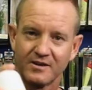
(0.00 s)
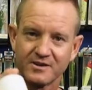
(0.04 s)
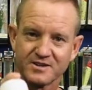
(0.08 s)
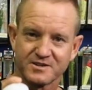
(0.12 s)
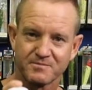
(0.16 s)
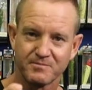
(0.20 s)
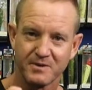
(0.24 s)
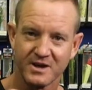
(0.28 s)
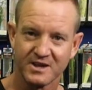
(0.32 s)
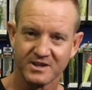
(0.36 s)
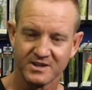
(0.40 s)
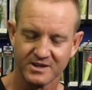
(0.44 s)

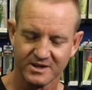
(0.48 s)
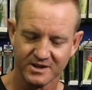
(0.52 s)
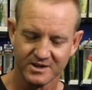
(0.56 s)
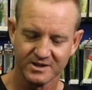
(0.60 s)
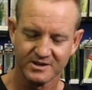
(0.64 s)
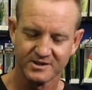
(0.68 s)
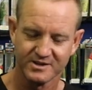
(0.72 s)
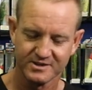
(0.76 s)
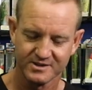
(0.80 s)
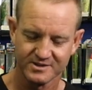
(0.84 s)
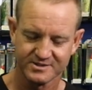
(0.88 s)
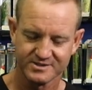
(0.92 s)

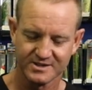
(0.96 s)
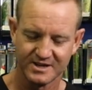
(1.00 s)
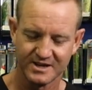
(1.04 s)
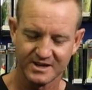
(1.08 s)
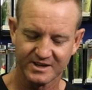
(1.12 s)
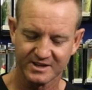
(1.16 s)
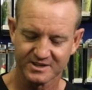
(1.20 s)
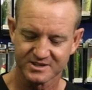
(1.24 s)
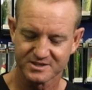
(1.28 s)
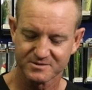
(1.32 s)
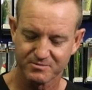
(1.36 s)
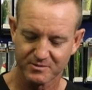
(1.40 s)
Spaniard
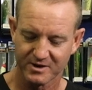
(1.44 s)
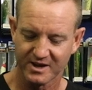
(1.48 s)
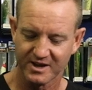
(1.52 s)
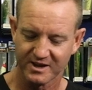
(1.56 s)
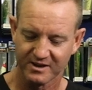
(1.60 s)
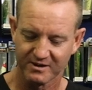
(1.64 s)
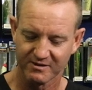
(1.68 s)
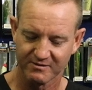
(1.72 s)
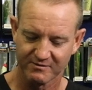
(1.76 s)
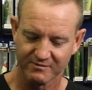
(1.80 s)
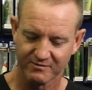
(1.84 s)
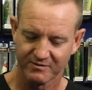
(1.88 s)
silicone
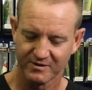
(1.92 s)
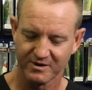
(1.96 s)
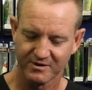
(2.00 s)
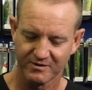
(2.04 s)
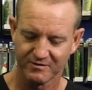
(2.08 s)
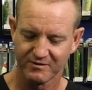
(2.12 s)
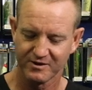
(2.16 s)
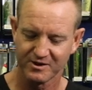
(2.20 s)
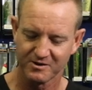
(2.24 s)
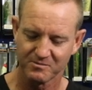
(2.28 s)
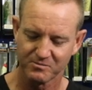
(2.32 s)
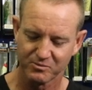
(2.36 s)
spray,
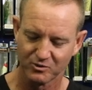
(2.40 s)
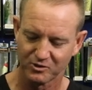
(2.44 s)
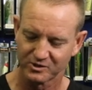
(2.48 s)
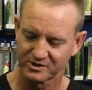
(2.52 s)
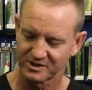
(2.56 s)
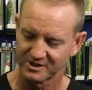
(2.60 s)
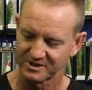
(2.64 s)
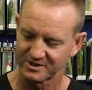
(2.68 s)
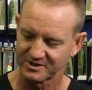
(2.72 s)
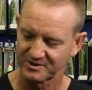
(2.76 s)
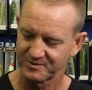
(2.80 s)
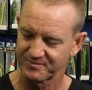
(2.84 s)
very, very
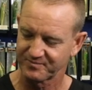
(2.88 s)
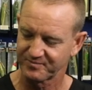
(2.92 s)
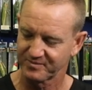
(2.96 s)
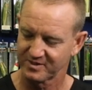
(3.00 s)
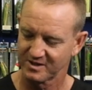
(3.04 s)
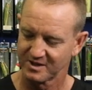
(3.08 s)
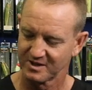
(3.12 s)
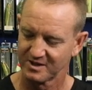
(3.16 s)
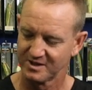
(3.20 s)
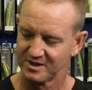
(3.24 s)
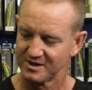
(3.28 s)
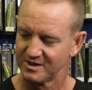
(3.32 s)
important.
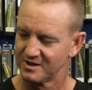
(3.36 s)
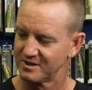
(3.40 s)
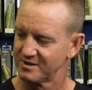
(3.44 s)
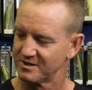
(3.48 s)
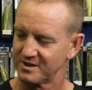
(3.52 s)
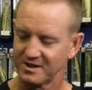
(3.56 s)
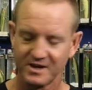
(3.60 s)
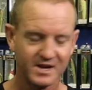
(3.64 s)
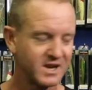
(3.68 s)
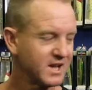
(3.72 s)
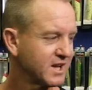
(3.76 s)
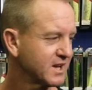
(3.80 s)

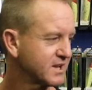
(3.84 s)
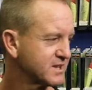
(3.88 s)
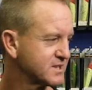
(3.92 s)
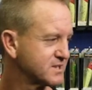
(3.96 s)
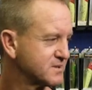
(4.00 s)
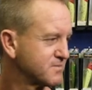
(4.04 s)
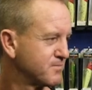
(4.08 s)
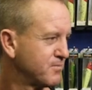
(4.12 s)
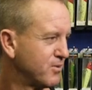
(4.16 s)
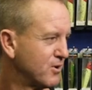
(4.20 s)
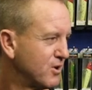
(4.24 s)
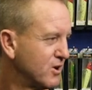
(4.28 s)
The
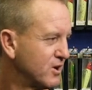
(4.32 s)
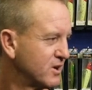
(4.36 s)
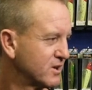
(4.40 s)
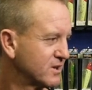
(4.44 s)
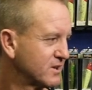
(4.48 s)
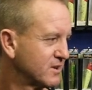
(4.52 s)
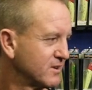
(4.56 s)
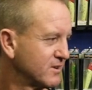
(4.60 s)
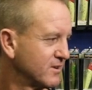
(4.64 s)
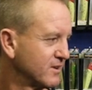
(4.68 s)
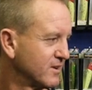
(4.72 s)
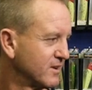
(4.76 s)
next
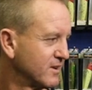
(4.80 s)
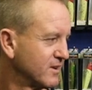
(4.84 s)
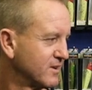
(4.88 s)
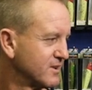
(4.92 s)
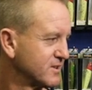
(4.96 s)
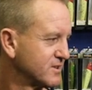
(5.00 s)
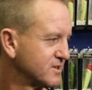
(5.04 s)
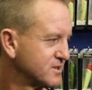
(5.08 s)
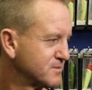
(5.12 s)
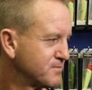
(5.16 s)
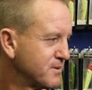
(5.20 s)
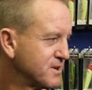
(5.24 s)
part,
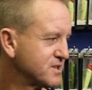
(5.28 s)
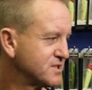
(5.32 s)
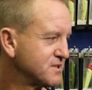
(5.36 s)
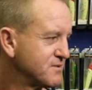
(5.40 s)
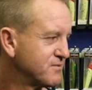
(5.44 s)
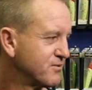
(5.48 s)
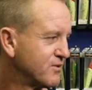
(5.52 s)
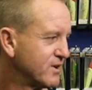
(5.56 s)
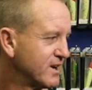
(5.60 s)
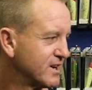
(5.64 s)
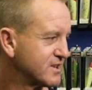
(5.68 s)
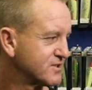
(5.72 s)

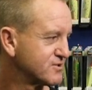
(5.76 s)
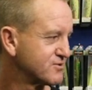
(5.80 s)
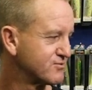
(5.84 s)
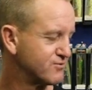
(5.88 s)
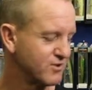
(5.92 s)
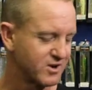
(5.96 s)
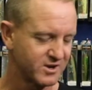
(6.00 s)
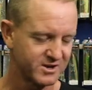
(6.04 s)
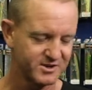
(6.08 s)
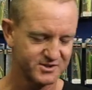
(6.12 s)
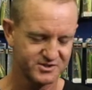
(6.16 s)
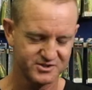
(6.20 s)
especially for us
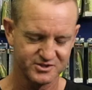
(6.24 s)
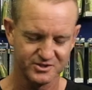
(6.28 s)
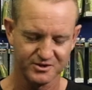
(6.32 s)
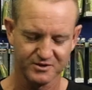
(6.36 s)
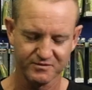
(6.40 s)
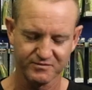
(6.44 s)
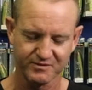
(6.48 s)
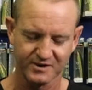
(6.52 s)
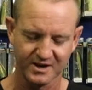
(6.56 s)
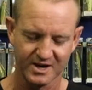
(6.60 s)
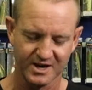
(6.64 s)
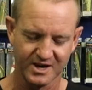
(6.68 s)
rock and
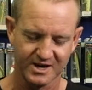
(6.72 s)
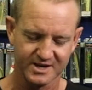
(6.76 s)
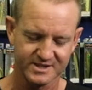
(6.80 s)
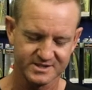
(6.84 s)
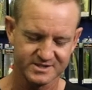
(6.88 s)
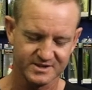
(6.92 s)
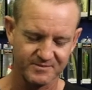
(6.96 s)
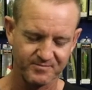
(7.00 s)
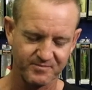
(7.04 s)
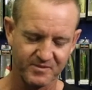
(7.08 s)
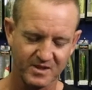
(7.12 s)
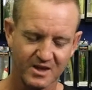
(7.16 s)
surf
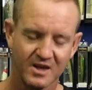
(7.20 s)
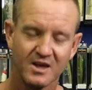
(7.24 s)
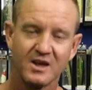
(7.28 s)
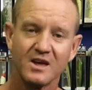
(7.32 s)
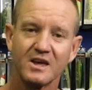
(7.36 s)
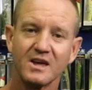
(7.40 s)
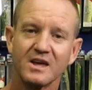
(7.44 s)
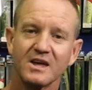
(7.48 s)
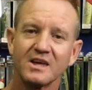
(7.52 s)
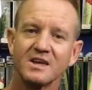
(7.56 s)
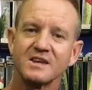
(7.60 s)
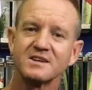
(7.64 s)
guys,
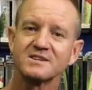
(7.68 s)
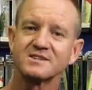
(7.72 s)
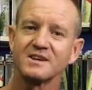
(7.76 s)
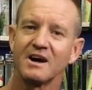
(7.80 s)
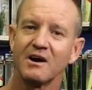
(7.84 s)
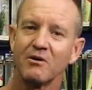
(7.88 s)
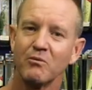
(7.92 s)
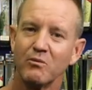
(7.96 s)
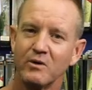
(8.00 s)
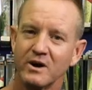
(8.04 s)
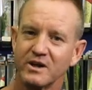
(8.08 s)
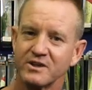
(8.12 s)
is
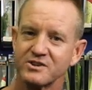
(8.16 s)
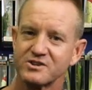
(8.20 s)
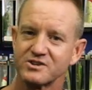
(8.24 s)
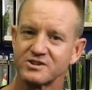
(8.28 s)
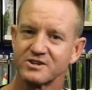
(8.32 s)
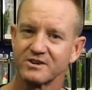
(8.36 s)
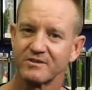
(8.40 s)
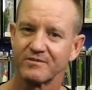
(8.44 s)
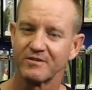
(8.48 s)
our winch.